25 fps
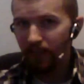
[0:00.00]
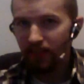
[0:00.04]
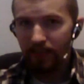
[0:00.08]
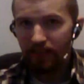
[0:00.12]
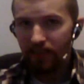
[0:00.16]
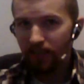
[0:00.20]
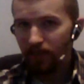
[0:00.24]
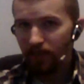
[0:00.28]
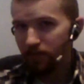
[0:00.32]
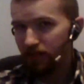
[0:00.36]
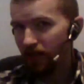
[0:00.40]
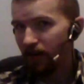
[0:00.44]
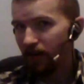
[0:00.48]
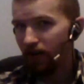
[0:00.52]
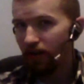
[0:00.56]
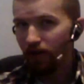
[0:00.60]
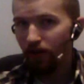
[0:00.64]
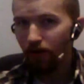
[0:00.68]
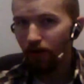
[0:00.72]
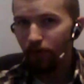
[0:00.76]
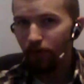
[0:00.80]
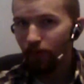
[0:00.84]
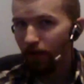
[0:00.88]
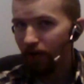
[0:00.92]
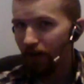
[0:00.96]
And he comes out of
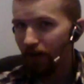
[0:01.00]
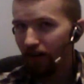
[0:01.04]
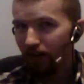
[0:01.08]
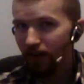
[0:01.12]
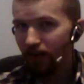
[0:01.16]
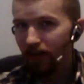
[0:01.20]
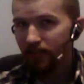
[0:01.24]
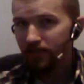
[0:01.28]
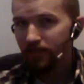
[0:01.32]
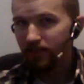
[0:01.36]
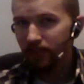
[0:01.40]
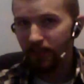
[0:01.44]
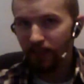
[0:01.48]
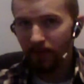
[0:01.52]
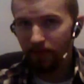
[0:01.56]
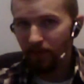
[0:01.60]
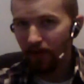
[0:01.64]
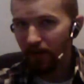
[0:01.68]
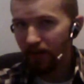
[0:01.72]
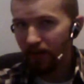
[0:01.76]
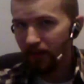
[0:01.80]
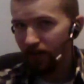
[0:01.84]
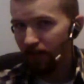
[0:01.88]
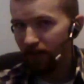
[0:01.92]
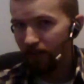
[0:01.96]
nowhere. He's like, I'm
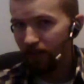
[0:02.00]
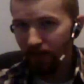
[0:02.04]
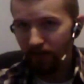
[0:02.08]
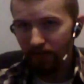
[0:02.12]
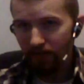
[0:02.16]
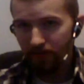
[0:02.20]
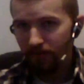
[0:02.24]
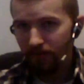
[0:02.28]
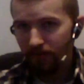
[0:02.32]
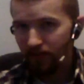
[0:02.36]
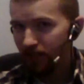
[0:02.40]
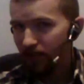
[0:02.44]
not here to